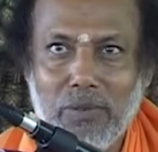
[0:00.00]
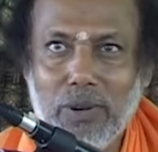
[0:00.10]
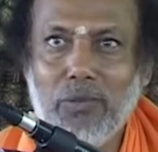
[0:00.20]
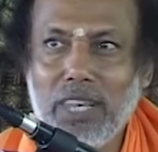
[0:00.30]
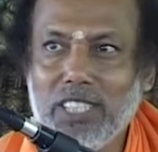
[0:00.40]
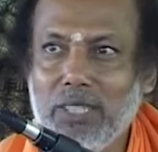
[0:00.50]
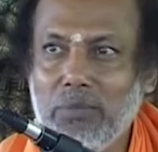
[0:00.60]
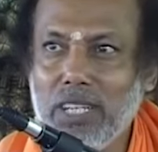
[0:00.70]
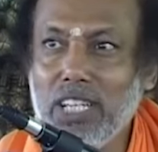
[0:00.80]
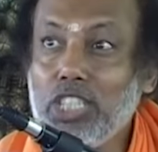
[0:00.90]
But what does it
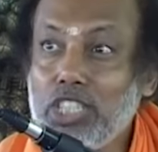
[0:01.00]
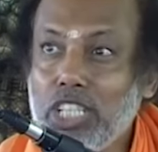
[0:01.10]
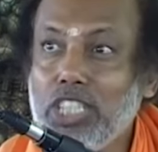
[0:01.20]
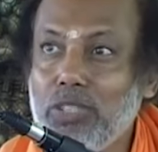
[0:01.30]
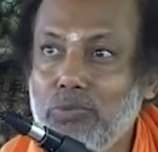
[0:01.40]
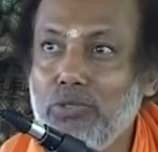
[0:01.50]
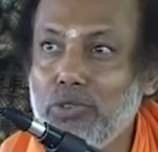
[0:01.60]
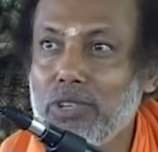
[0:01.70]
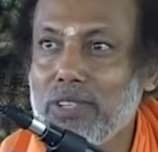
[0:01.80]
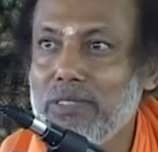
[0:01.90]
mean? Richest
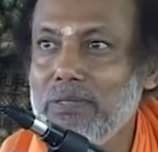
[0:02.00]
food.